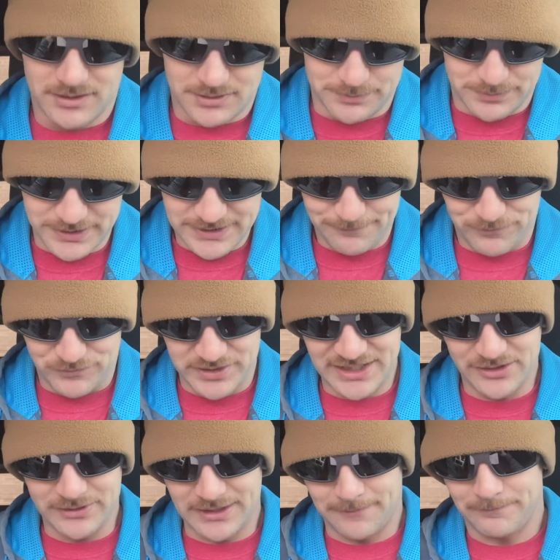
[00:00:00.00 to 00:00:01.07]
But
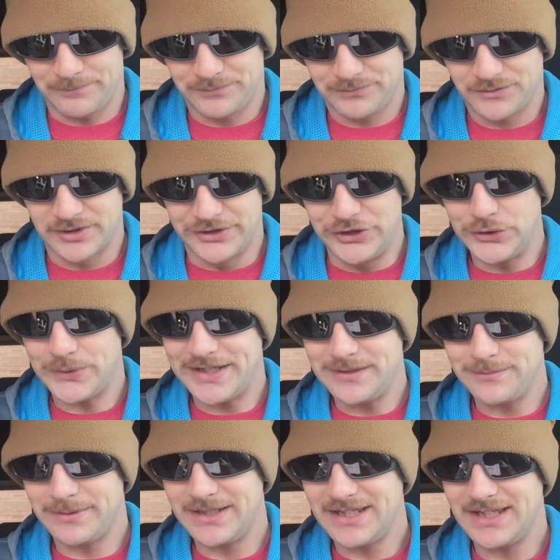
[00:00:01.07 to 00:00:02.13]
anyway,
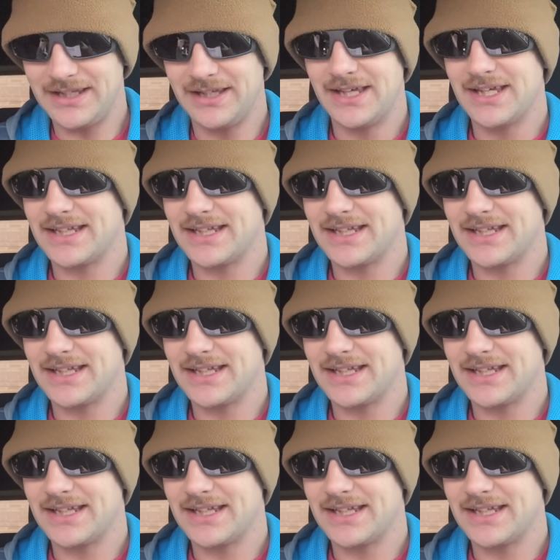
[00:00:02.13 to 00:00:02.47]
UAB